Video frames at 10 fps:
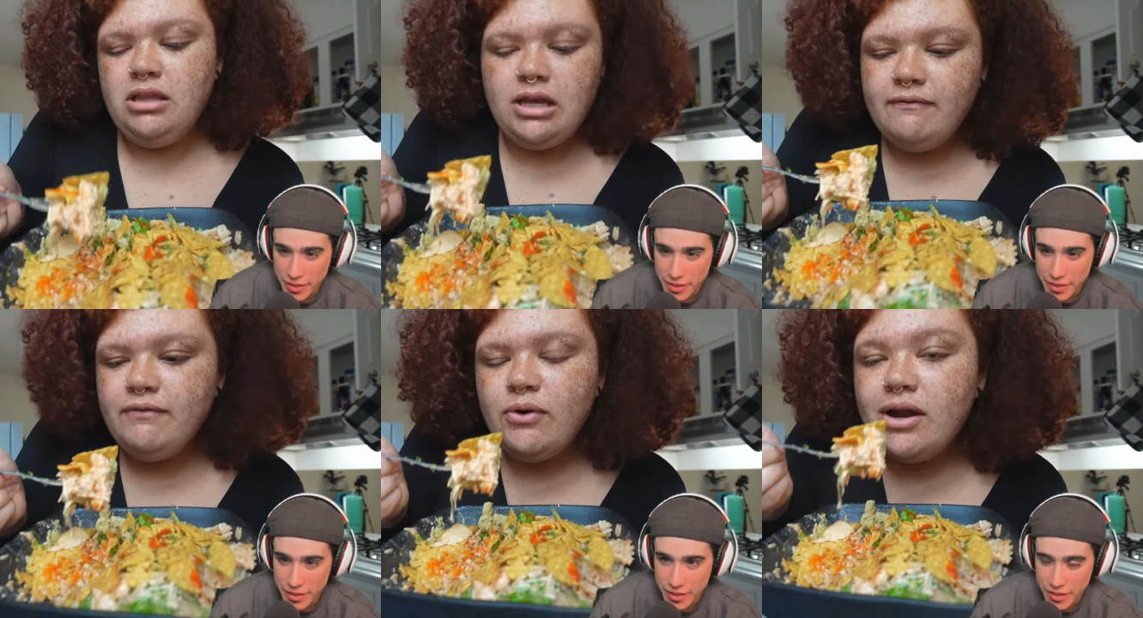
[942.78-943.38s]
Speaker 1: looking
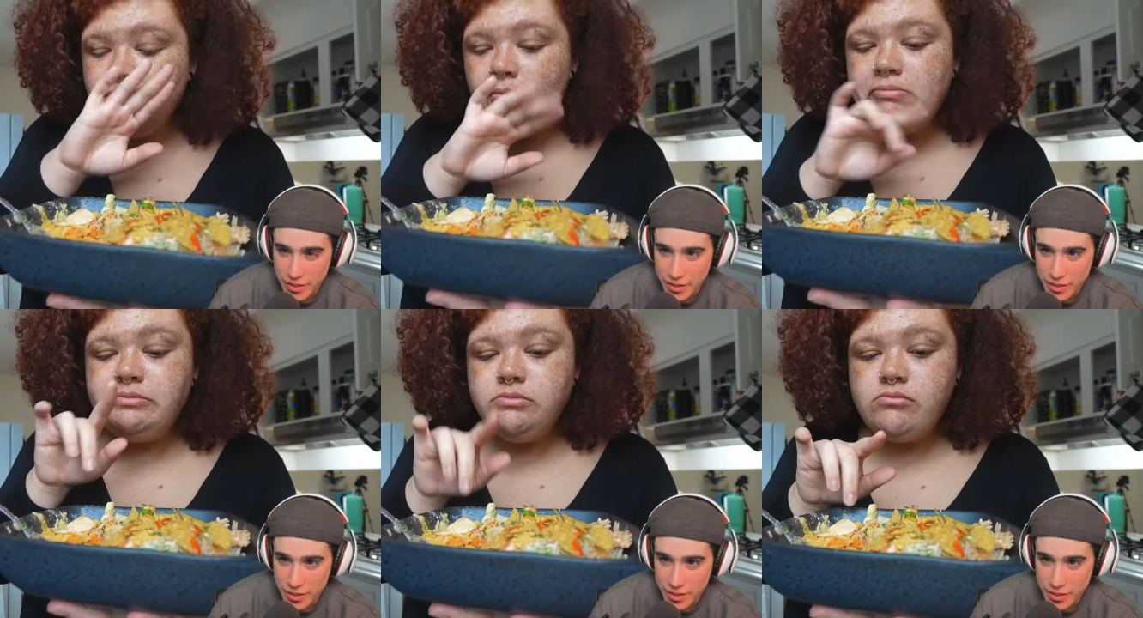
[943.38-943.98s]
for.
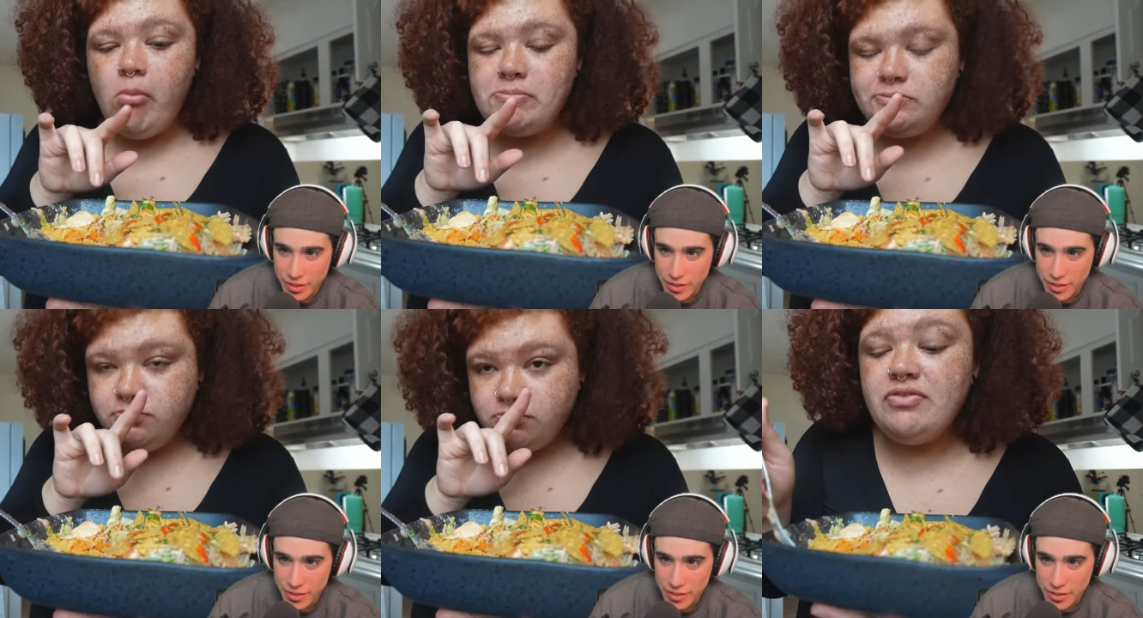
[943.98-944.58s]

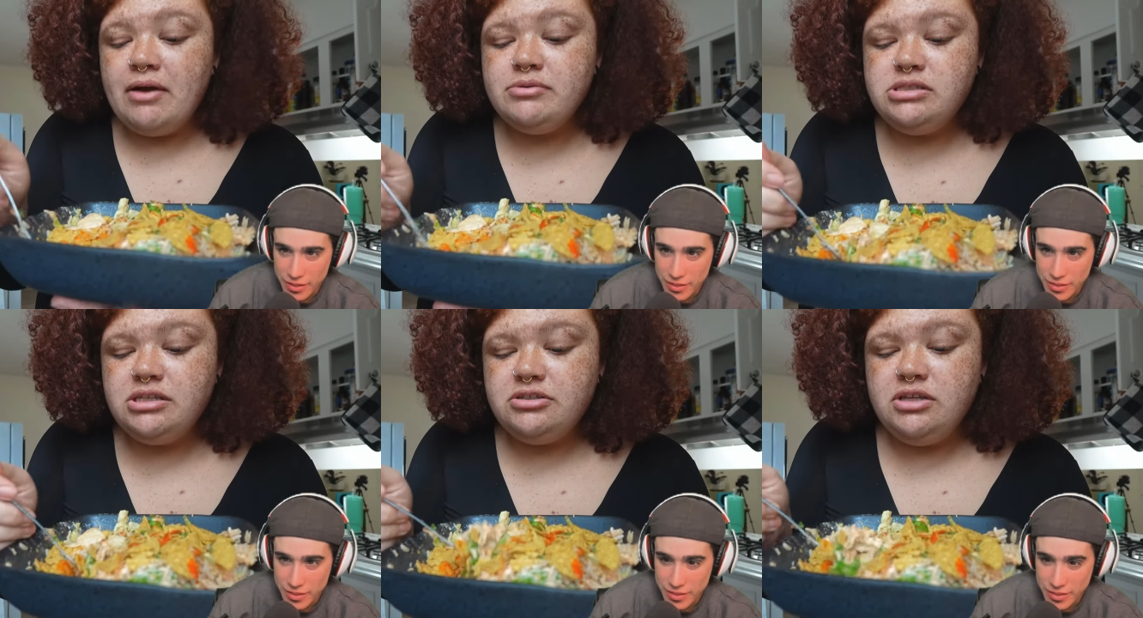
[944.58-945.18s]
That was
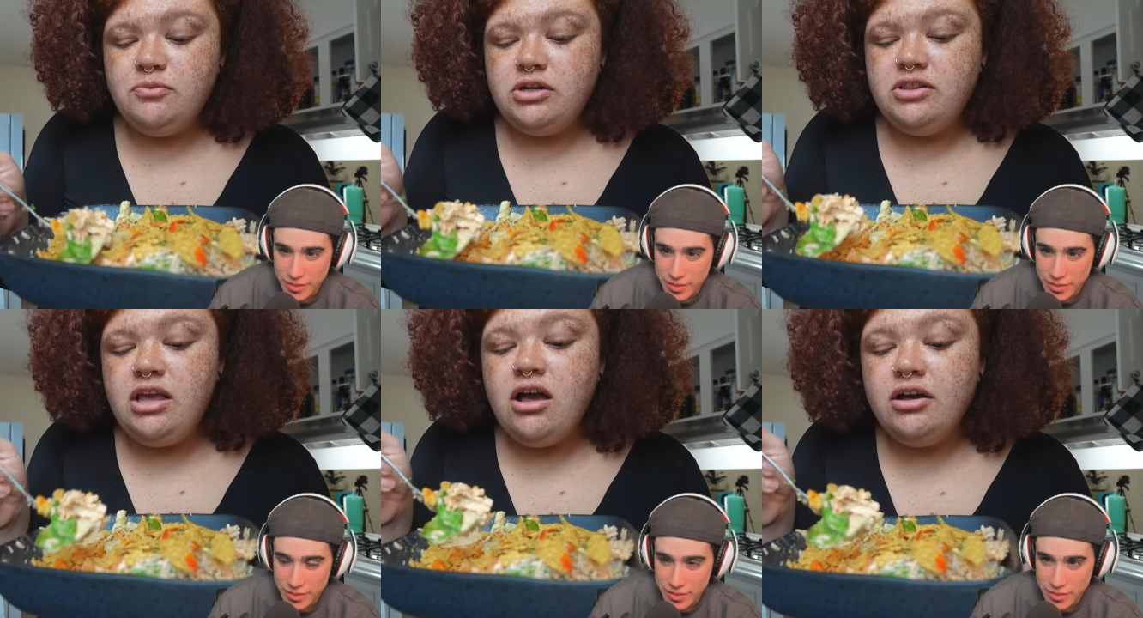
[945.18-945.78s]
literally one of
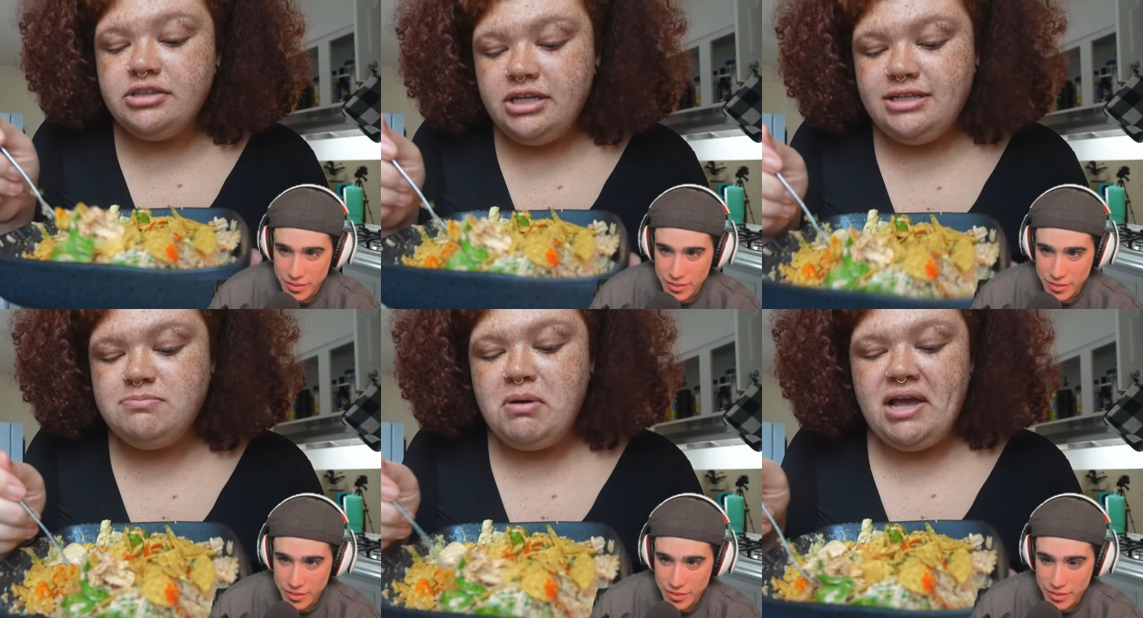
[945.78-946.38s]
the ugliest
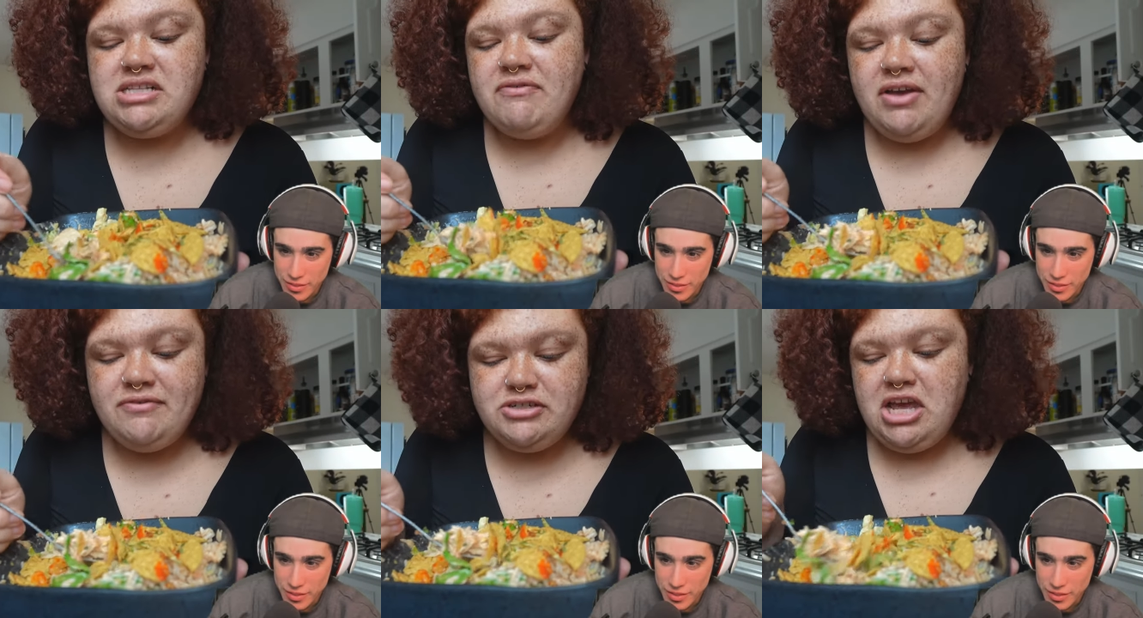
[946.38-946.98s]
bites I've
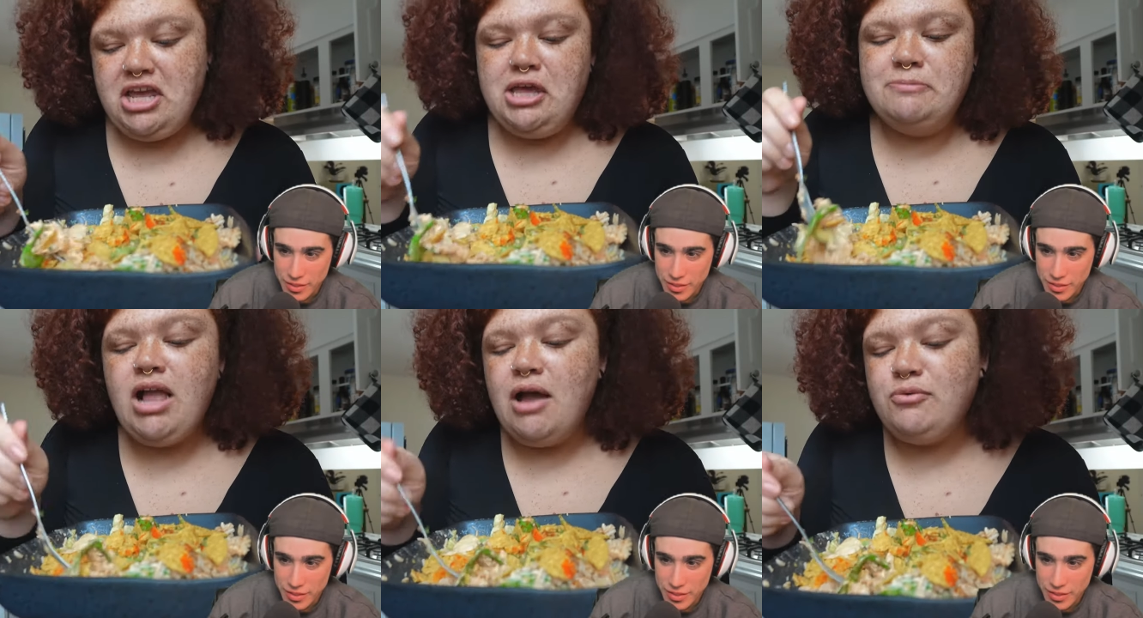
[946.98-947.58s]
ever taken.
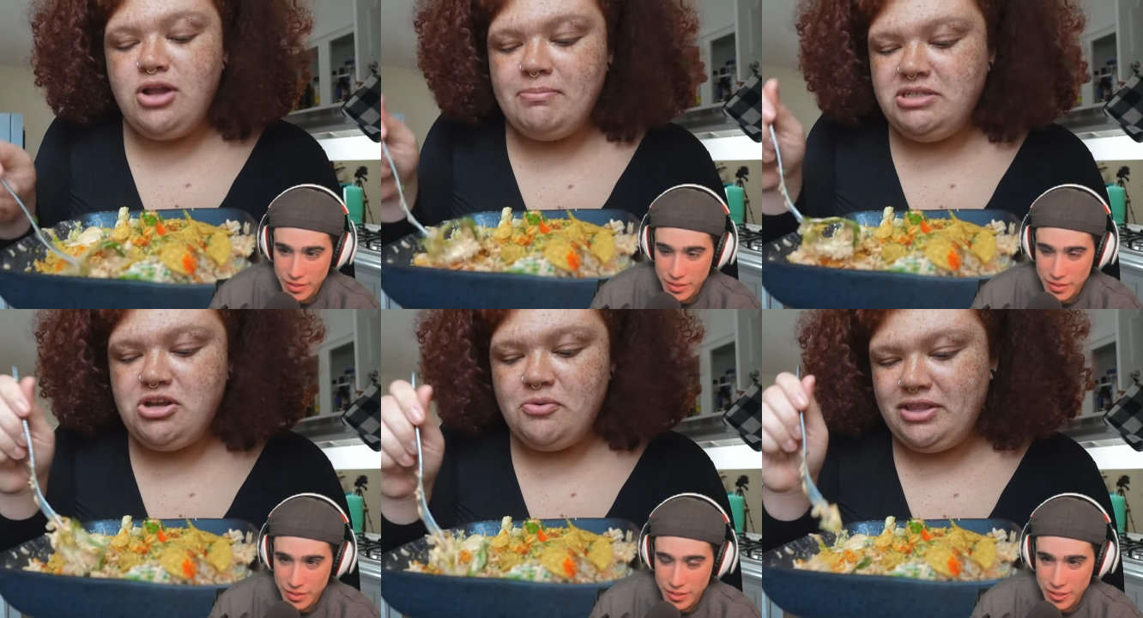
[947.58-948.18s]
I will not be
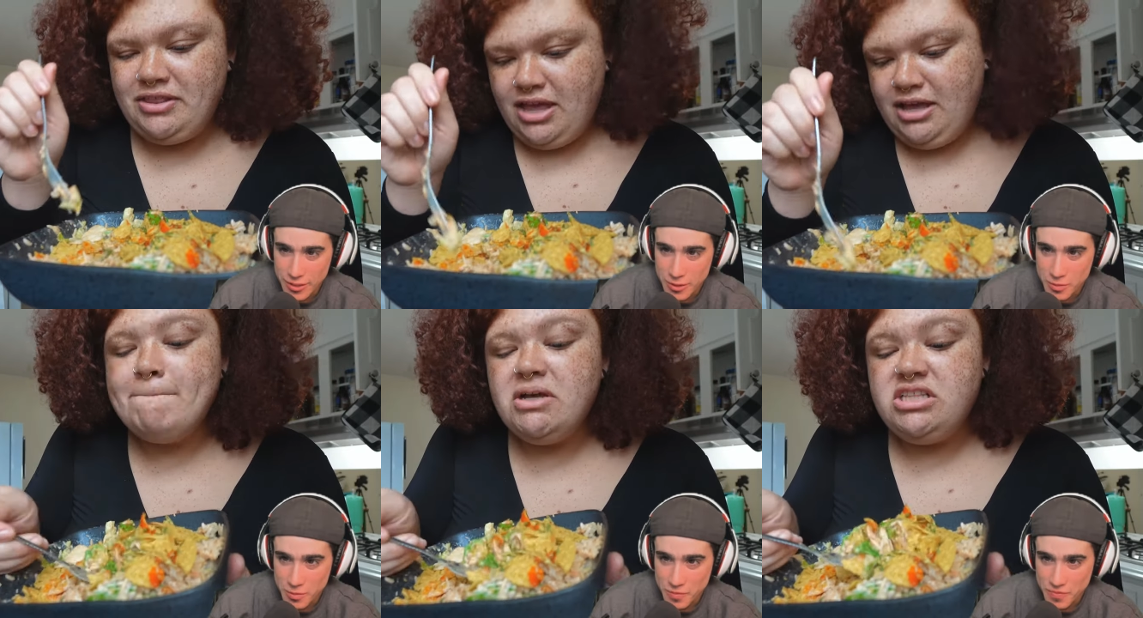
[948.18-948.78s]
showing that,
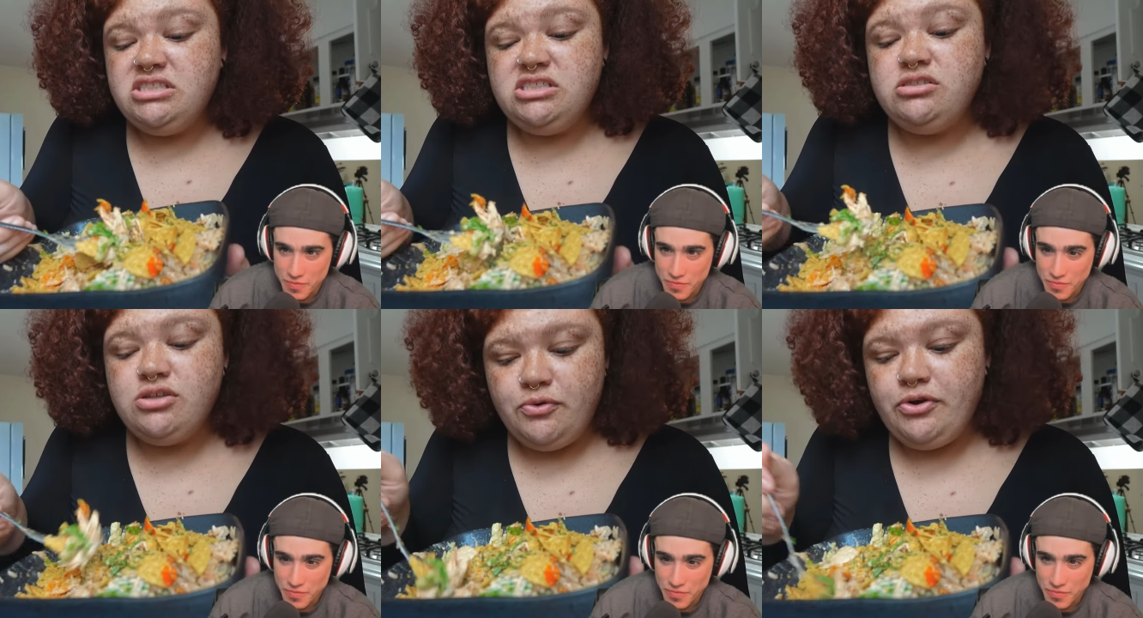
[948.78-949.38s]
but this is so